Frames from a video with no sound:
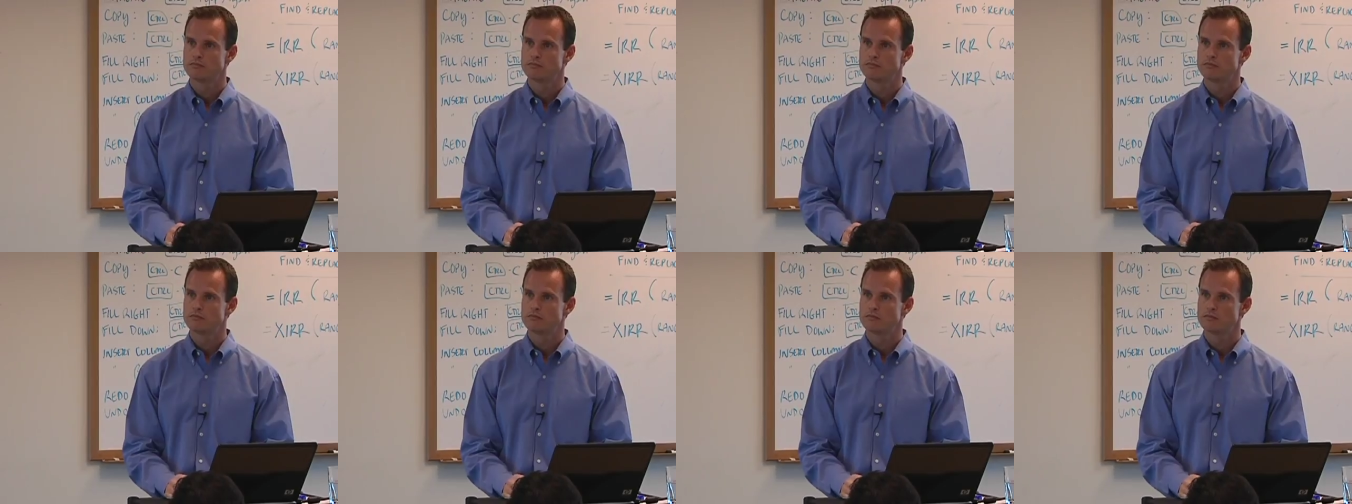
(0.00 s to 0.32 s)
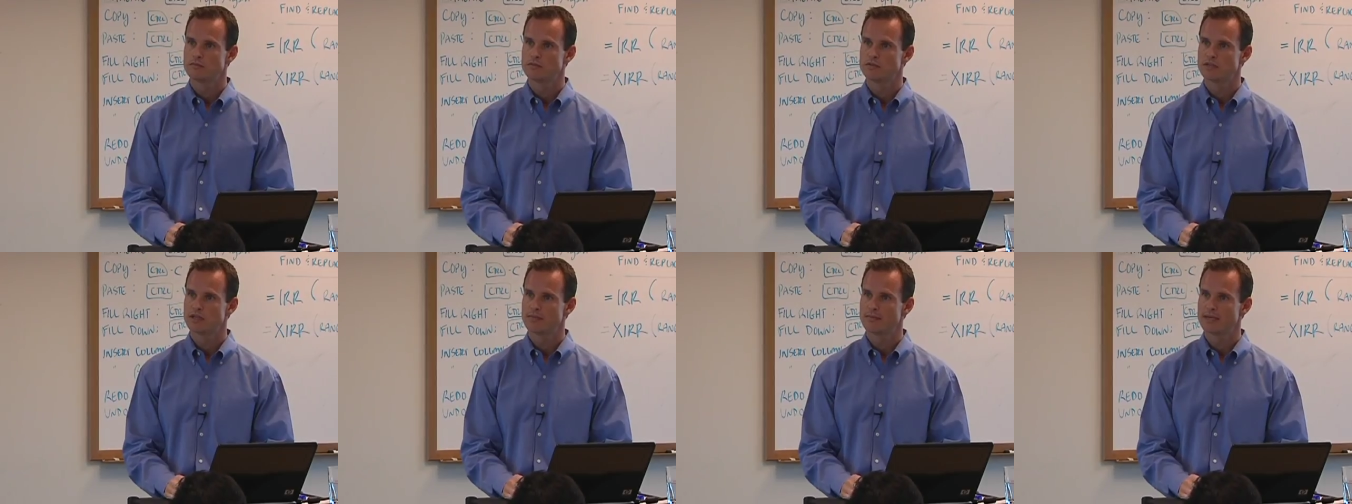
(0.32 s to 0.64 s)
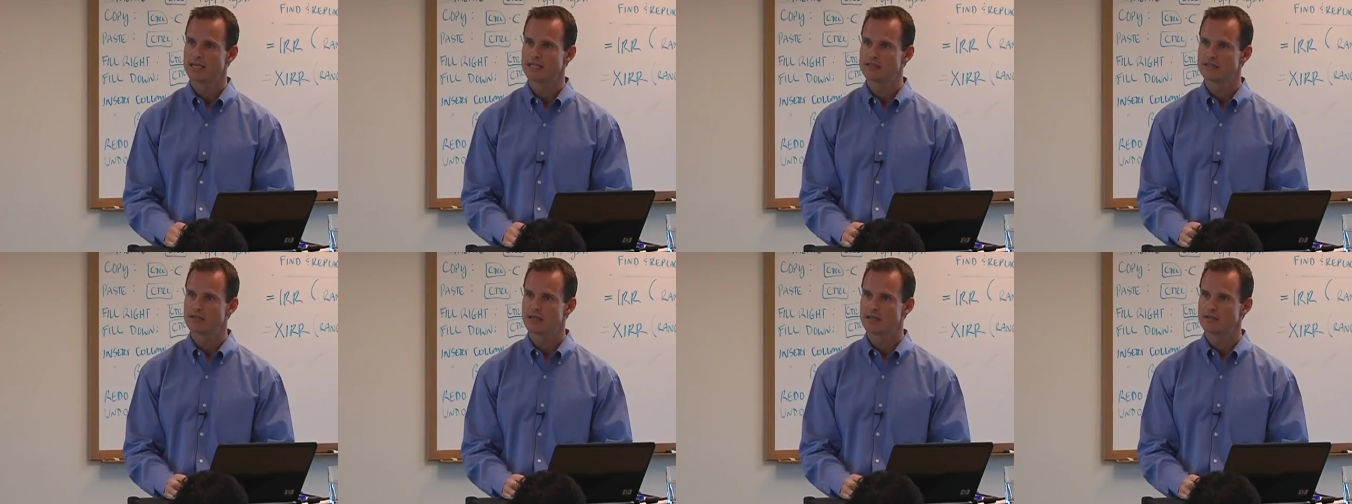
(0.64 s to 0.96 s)
Does that
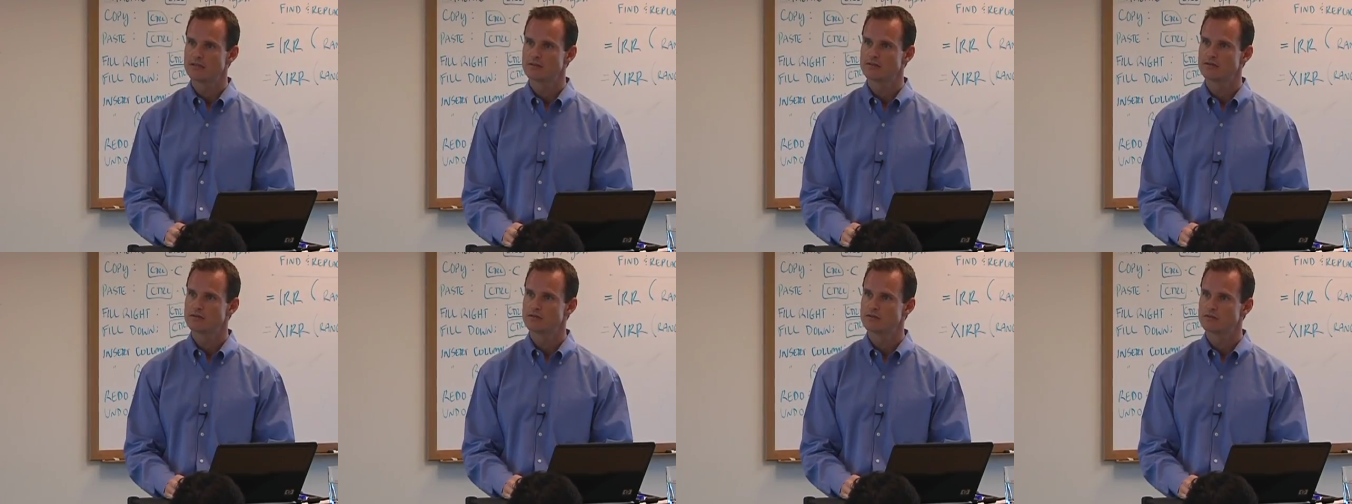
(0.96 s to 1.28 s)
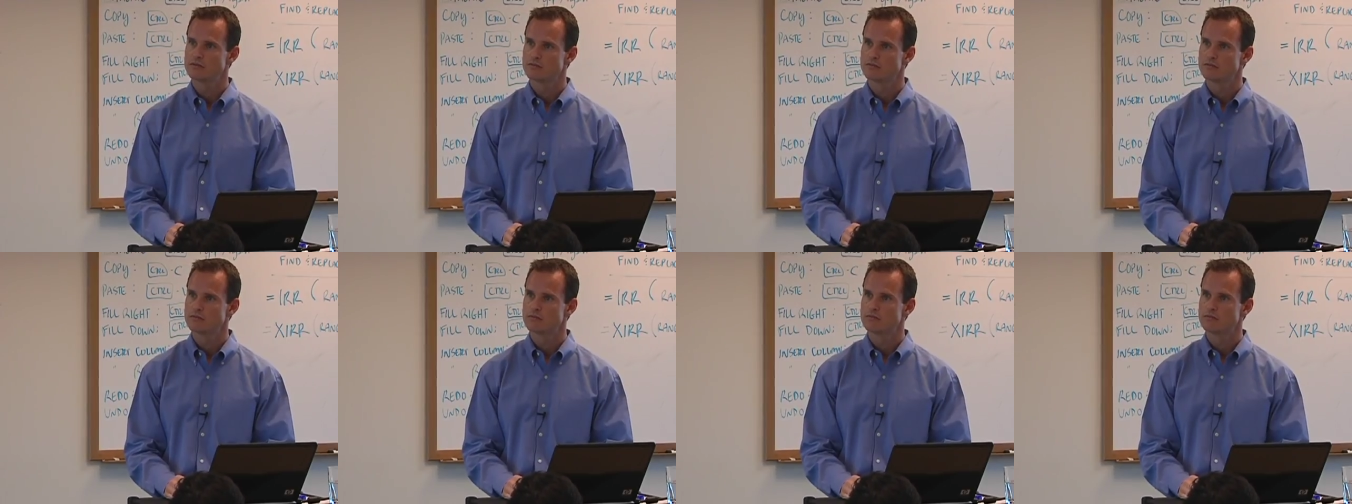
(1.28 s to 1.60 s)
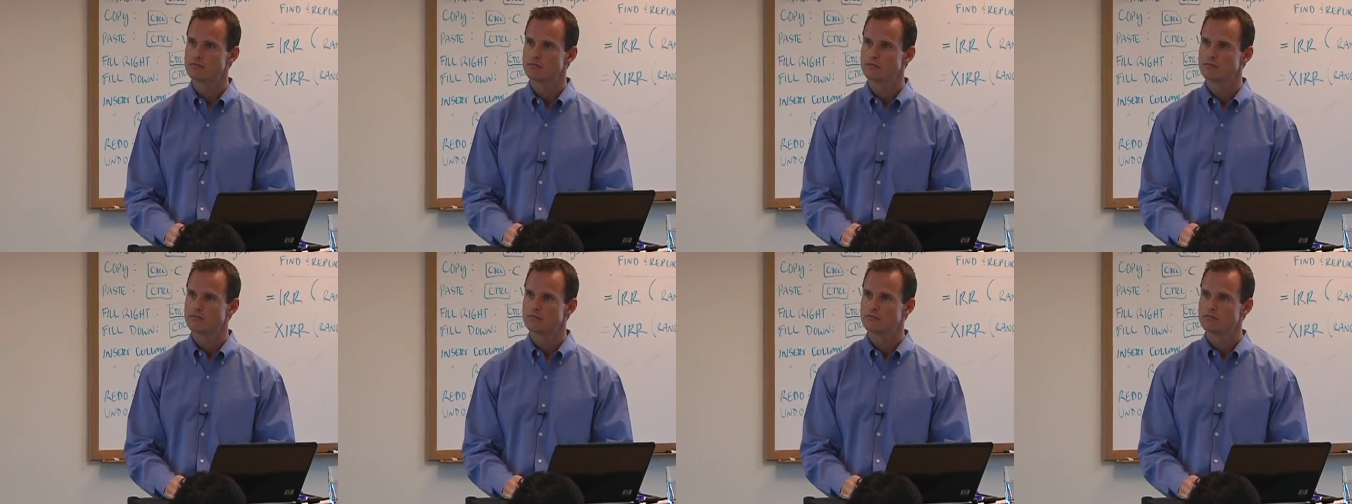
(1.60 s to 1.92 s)
make sense?
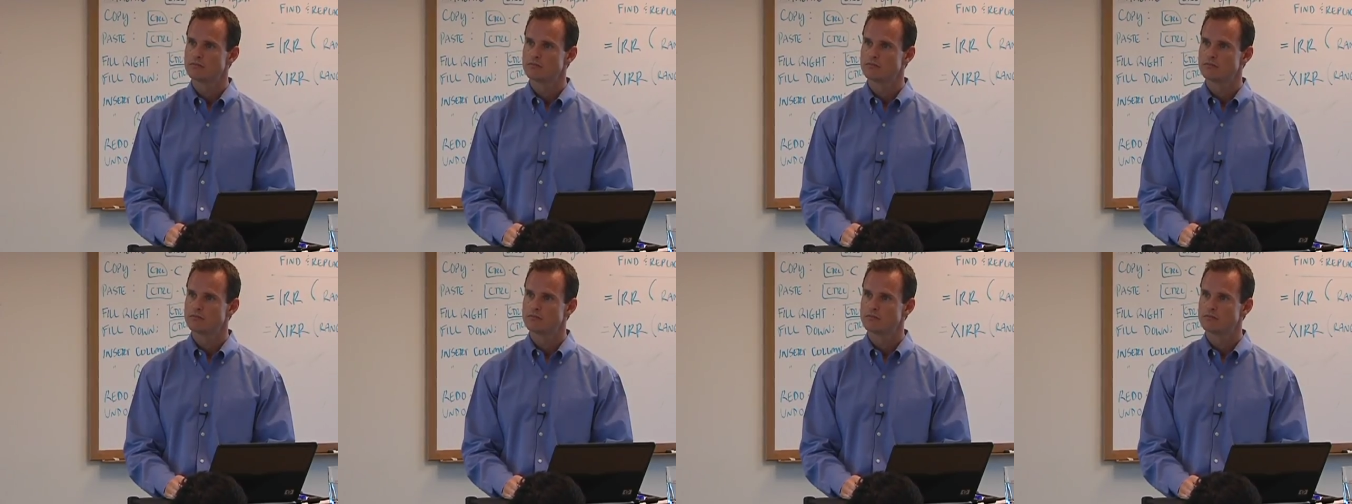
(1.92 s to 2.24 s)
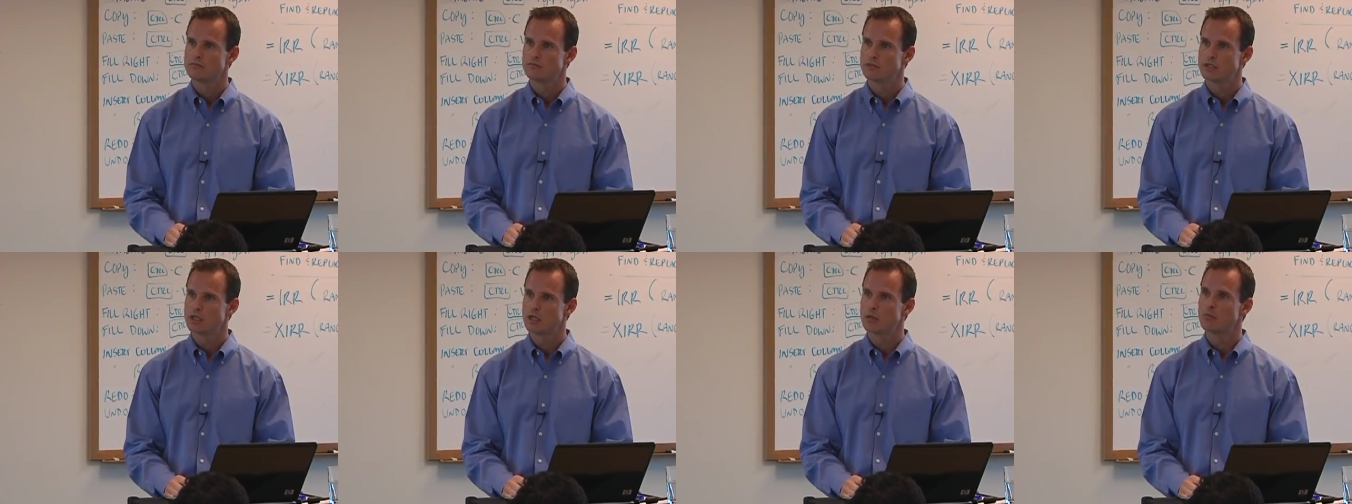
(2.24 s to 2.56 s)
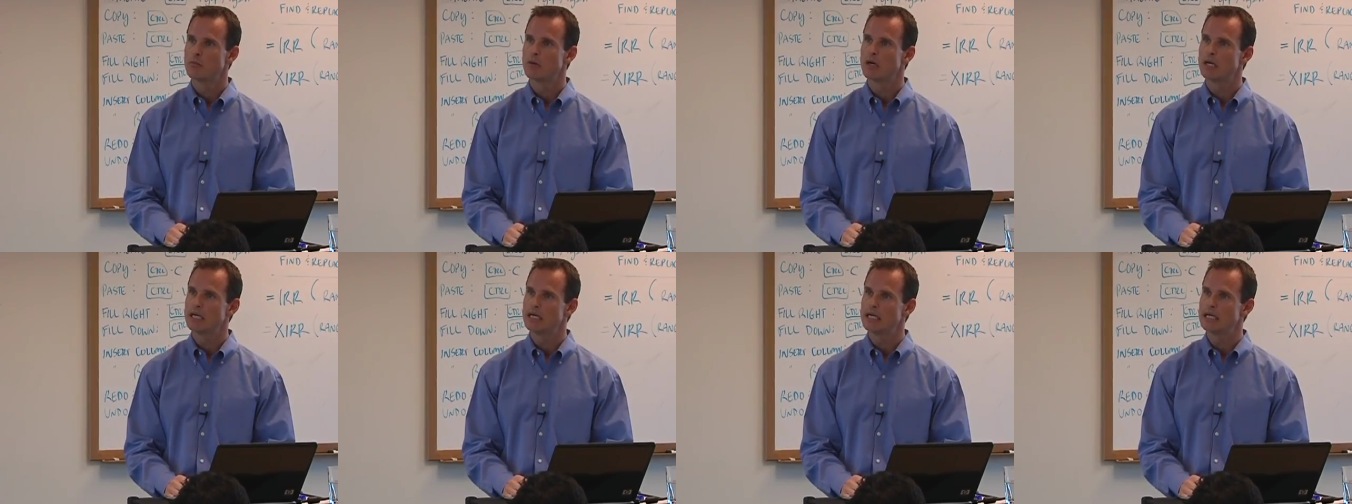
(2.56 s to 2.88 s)
Their
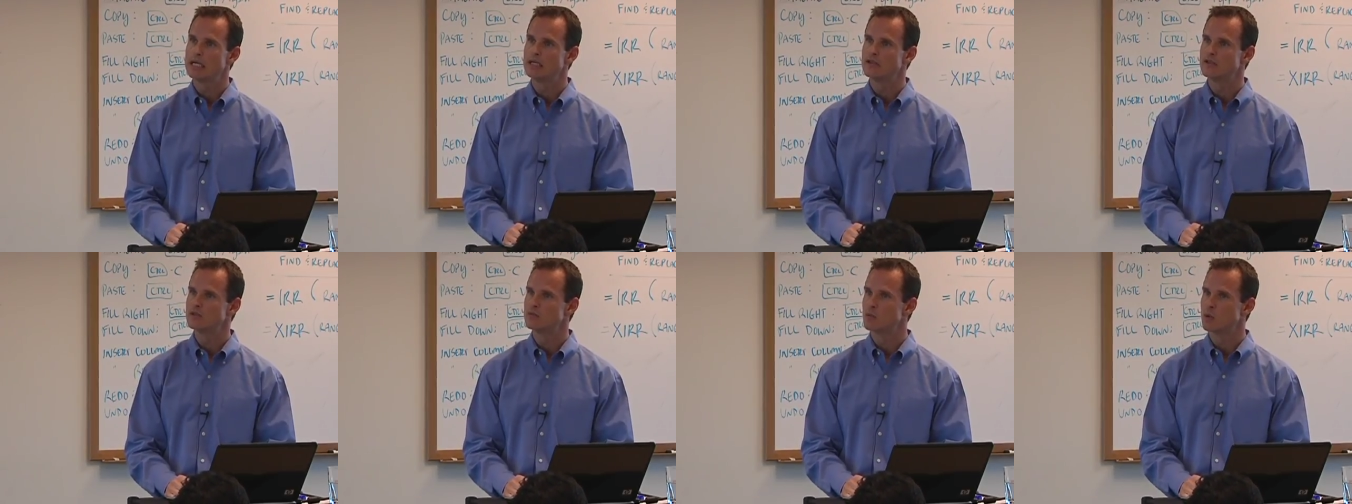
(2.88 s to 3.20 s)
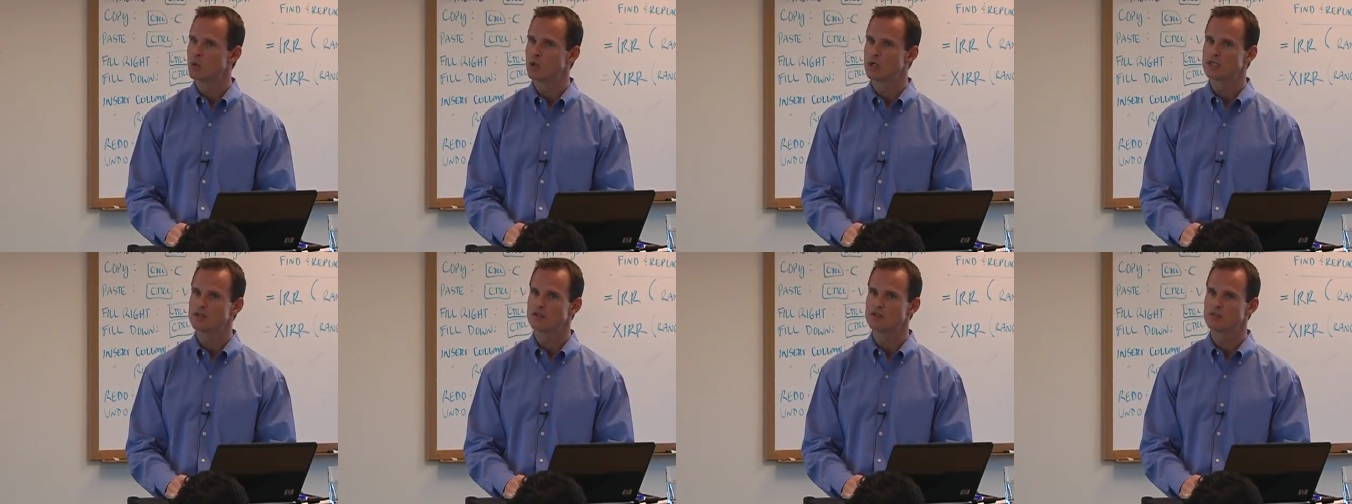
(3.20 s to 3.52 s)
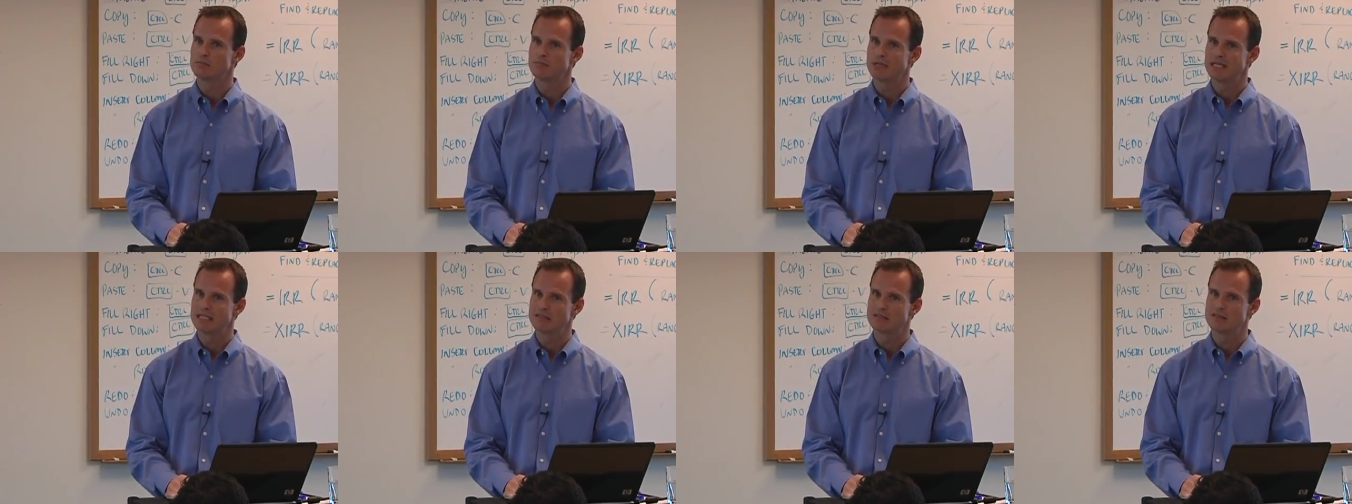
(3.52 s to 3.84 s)
money is more
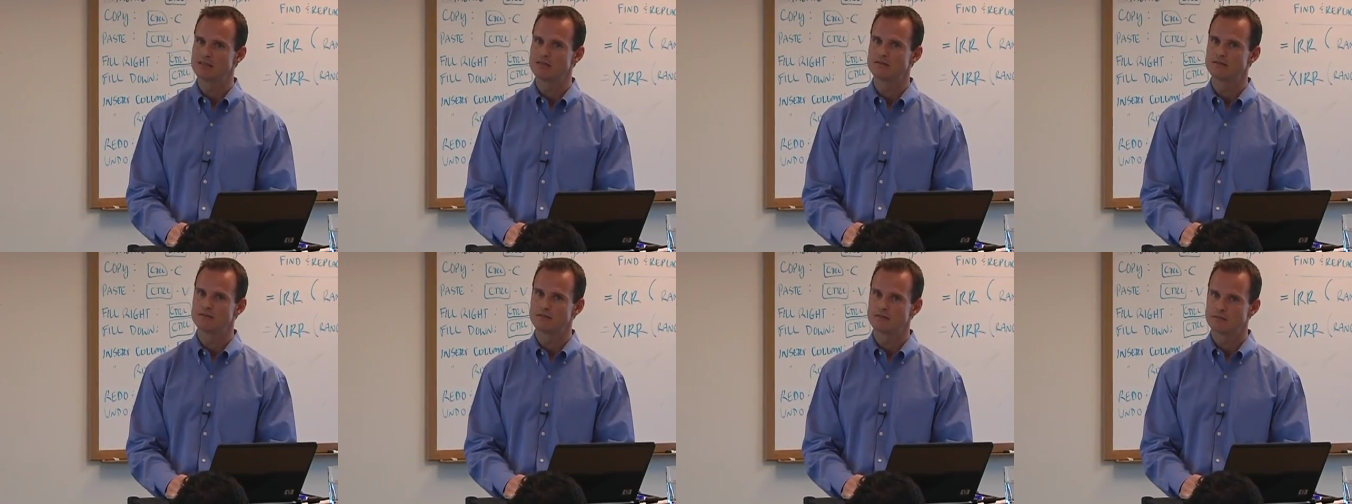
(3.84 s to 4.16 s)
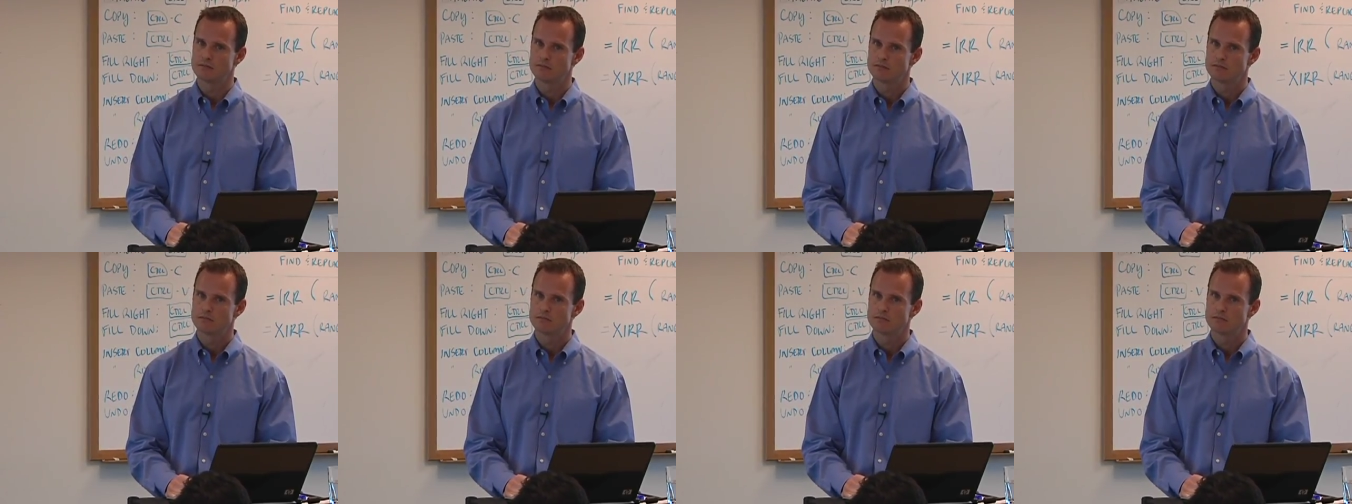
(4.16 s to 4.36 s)
expensive